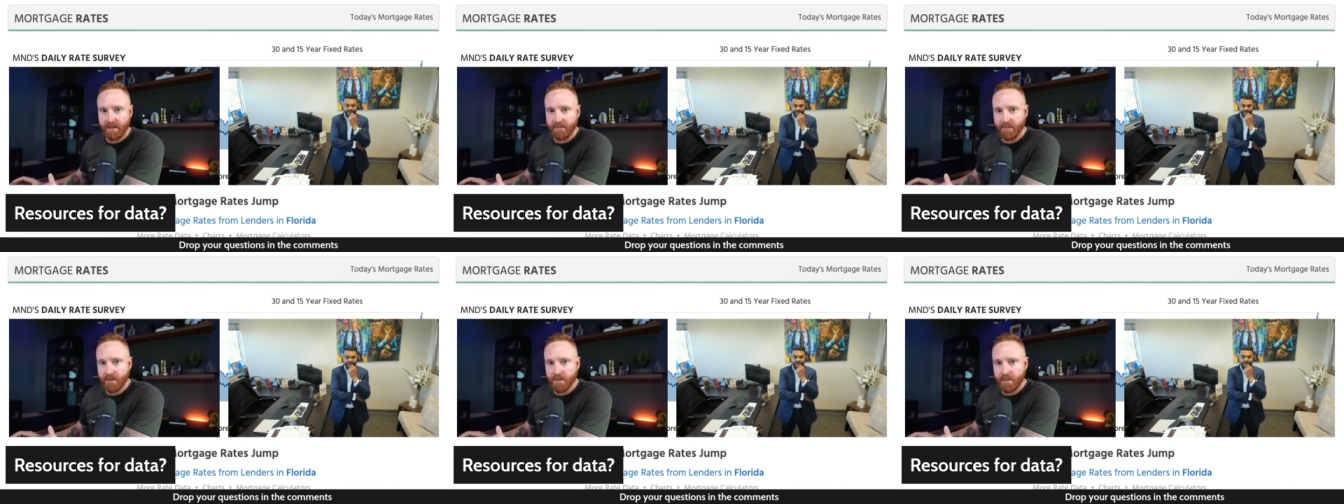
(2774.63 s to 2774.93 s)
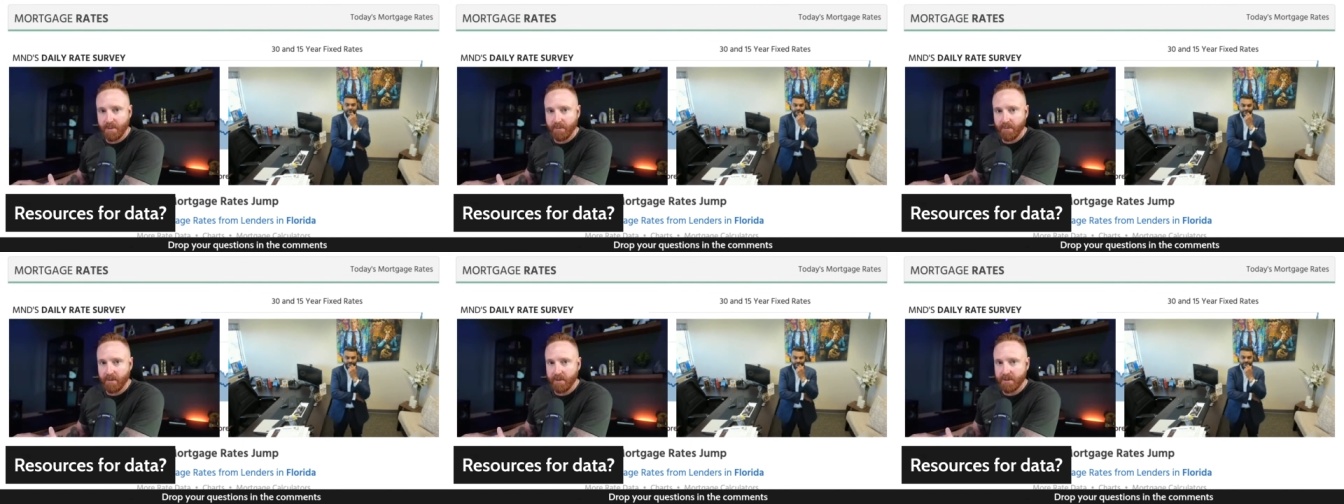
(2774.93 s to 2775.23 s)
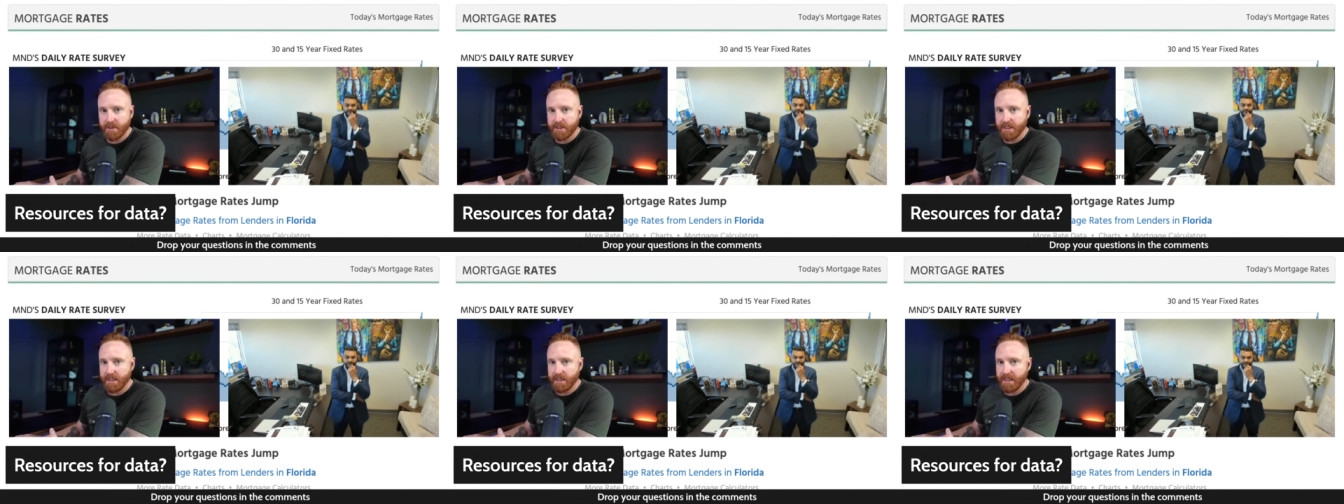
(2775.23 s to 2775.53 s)
most people
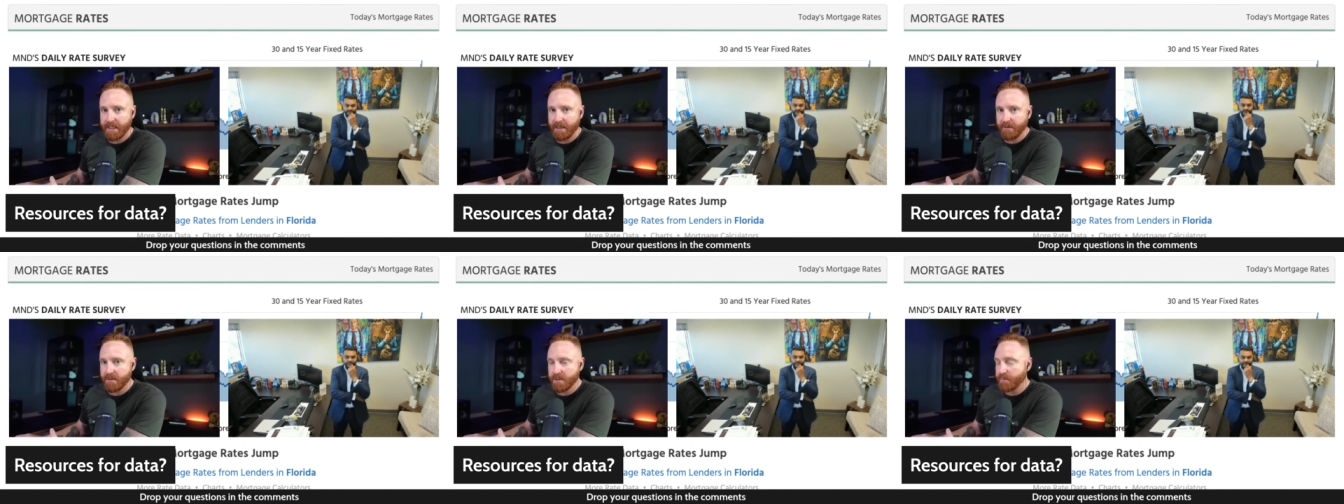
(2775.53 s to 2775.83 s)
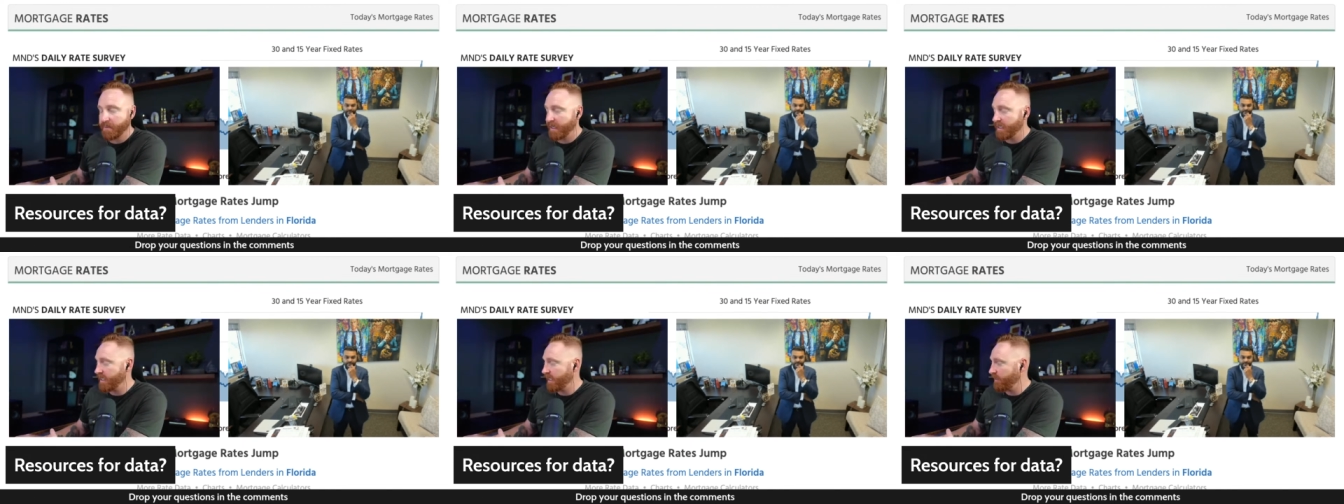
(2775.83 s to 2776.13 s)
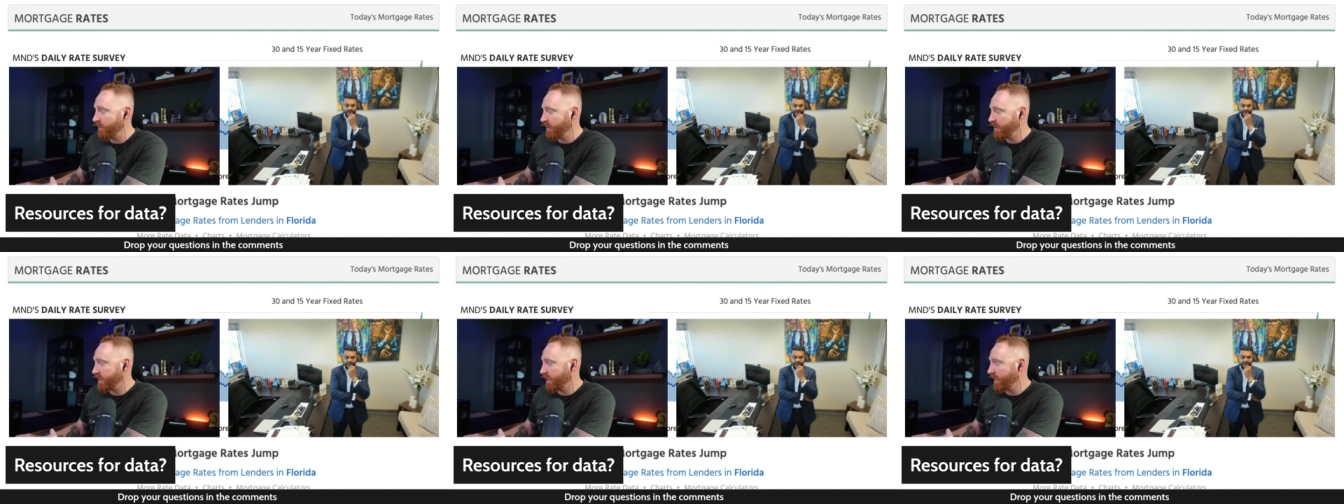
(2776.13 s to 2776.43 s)
understand that that was
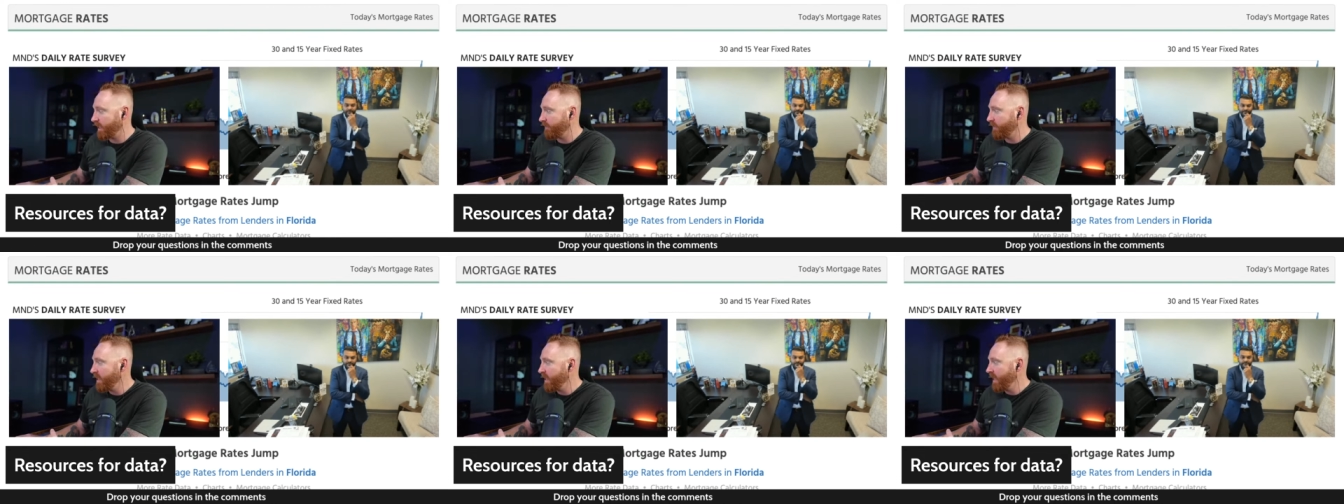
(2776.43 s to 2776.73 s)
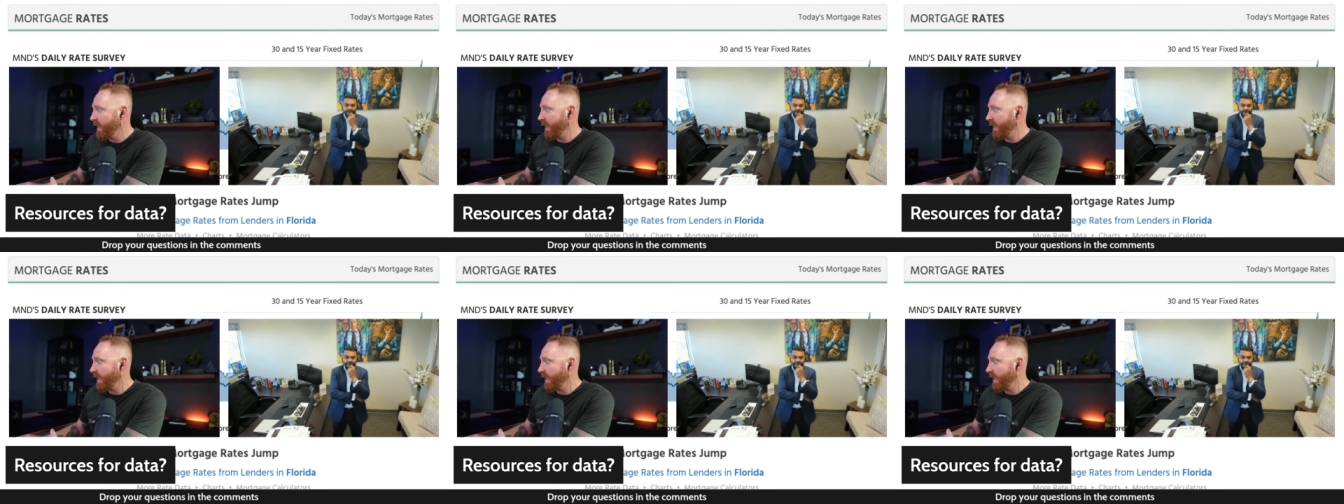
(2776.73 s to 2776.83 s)
pandemic time